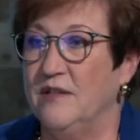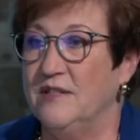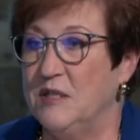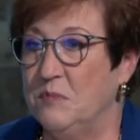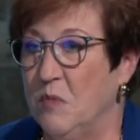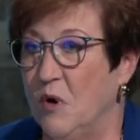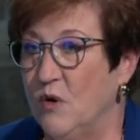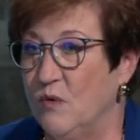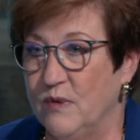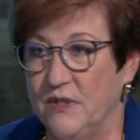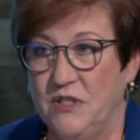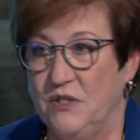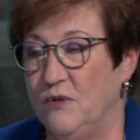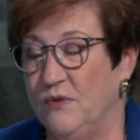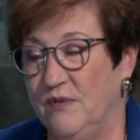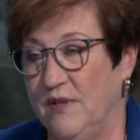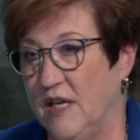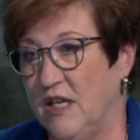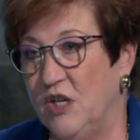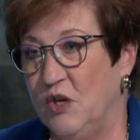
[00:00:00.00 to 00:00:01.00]
smoke was too
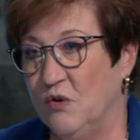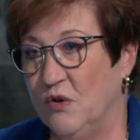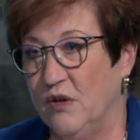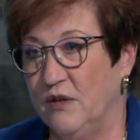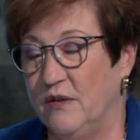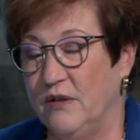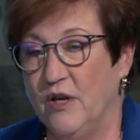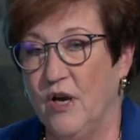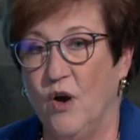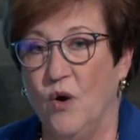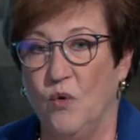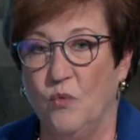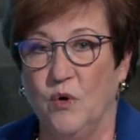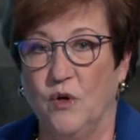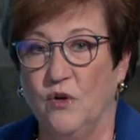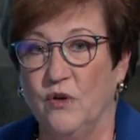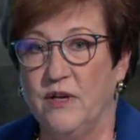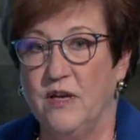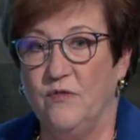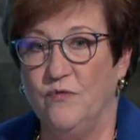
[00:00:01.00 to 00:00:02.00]
thick, you couldn't go.
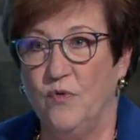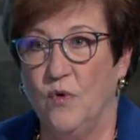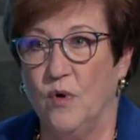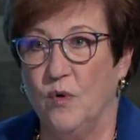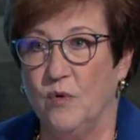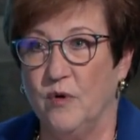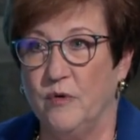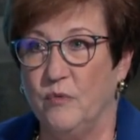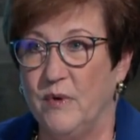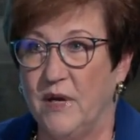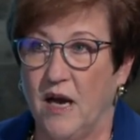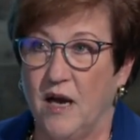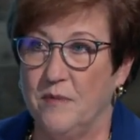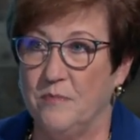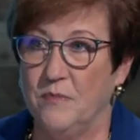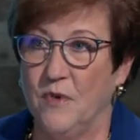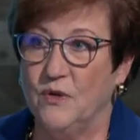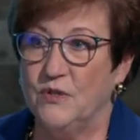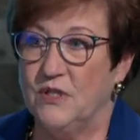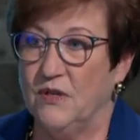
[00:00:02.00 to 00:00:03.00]
We're looking forward. We
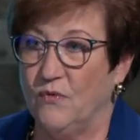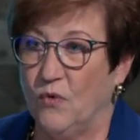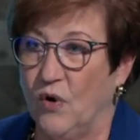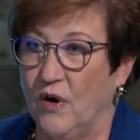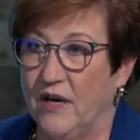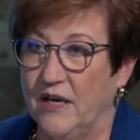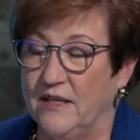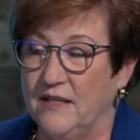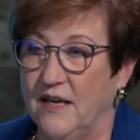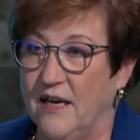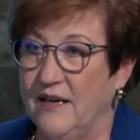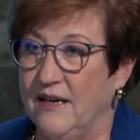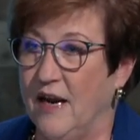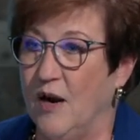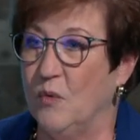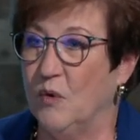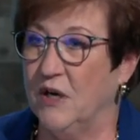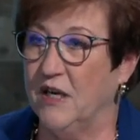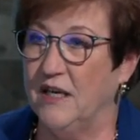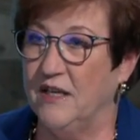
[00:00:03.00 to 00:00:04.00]
got most of Oregon done.
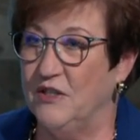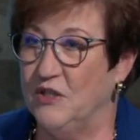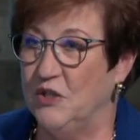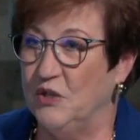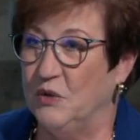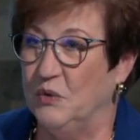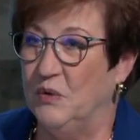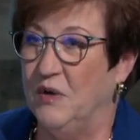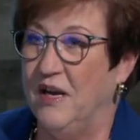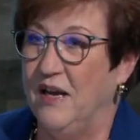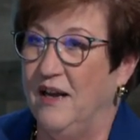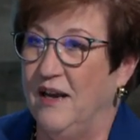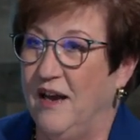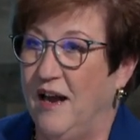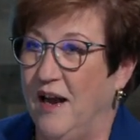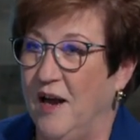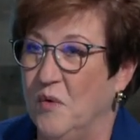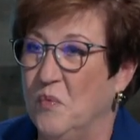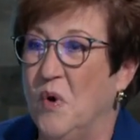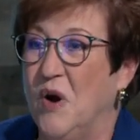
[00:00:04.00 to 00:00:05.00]
Now we're going to do
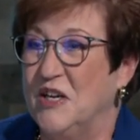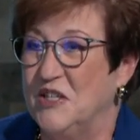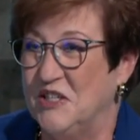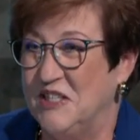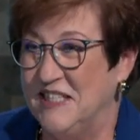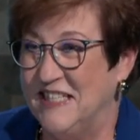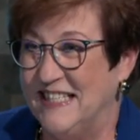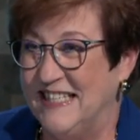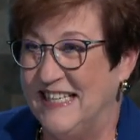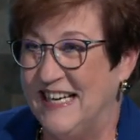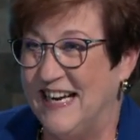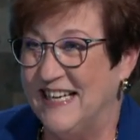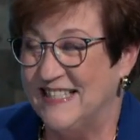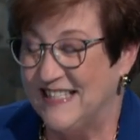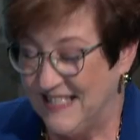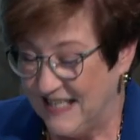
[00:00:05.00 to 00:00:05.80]
Washington next.